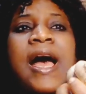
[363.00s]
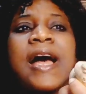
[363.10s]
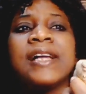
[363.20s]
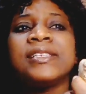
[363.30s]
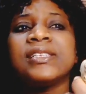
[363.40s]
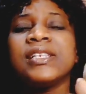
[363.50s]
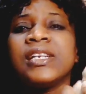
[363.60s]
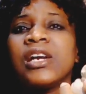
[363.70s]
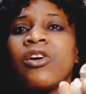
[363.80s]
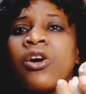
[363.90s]
And
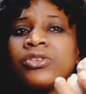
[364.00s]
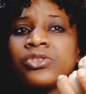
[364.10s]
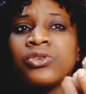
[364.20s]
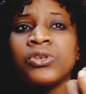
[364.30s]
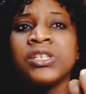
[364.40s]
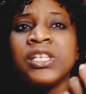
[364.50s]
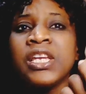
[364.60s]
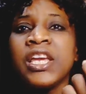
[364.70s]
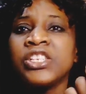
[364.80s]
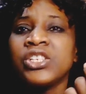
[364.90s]
also in
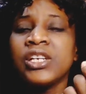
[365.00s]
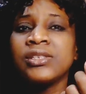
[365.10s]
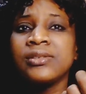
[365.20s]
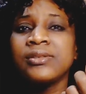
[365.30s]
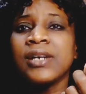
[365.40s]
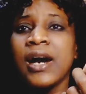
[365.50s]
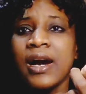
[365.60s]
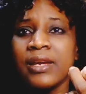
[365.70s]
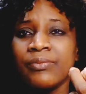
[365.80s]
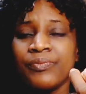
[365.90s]
the ancient
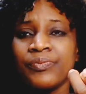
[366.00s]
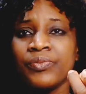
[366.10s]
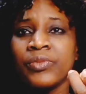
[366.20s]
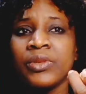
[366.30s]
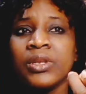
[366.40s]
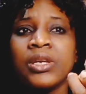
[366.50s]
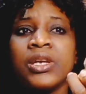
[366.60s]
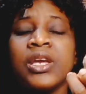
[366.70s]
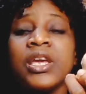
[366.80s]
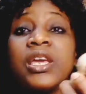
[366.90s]
time,
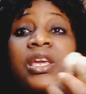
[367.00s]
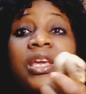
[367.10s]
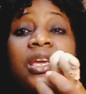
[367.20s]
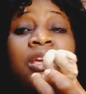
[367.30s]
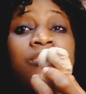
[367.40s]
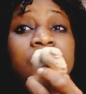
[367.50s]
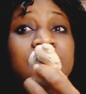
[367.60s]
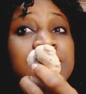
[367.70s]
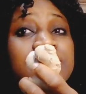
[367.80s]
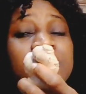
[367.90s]

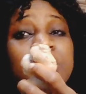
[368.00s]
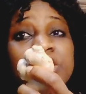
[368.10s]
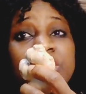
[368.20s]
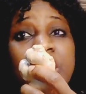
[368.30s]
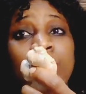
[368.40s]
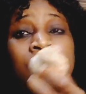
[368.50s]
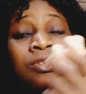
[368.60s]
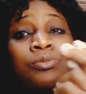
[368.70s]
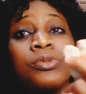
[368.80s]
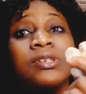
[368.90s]
even this ginger
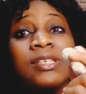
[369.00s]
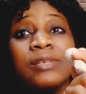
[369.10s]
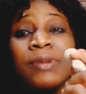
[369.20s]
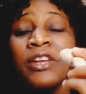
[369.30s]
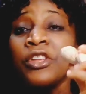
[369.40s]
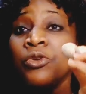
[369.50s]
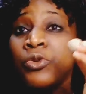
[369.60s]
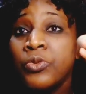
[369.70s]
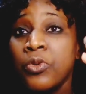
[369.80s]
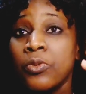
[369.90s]
was imported by the
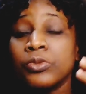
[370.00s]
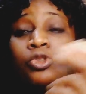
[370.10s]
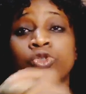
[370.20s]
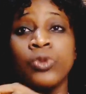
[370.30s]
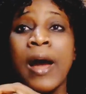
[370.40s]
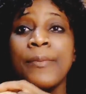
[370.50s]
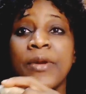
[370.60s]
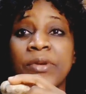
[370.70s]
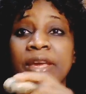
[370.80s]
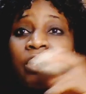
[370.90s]
Europe to
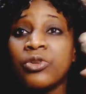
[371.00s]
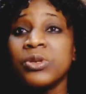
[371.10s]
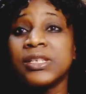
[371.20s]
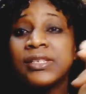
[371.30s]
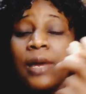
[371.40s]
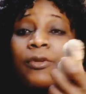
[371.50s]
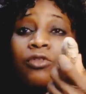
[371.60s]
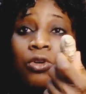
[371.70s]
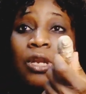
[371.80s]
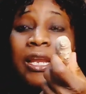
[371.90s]
America during the time
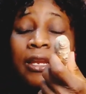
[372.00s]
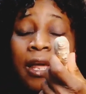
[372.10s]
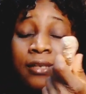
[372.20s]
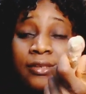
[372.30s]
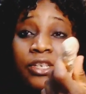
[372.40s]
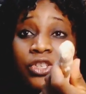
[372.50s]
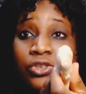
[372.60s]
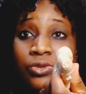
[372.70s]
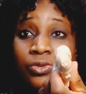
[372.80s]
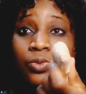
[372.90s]
of
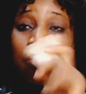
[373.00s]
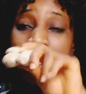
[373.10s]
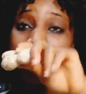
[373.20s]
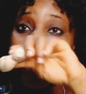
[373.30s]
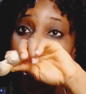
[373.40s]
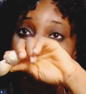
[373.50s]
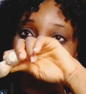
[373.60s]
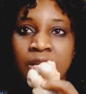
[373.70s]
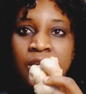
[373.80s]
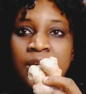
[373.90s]
colonization, when
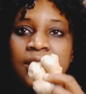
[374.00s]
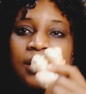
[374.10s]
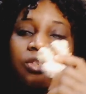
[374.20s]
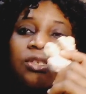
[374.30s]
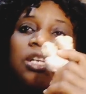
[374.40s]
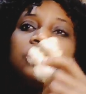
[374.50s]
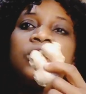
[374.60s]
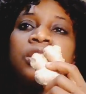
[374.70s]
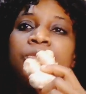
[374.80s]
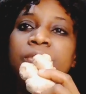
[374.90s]
that's the time
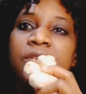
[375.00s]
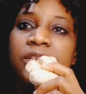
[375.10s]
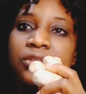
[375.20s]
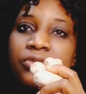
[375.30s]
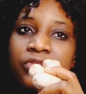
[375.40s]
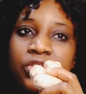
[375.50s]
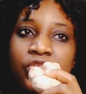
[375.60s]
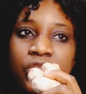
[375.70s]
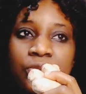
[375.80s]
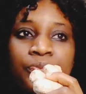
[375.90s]
of the importance of
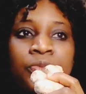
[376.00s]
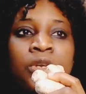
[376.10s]
ginger.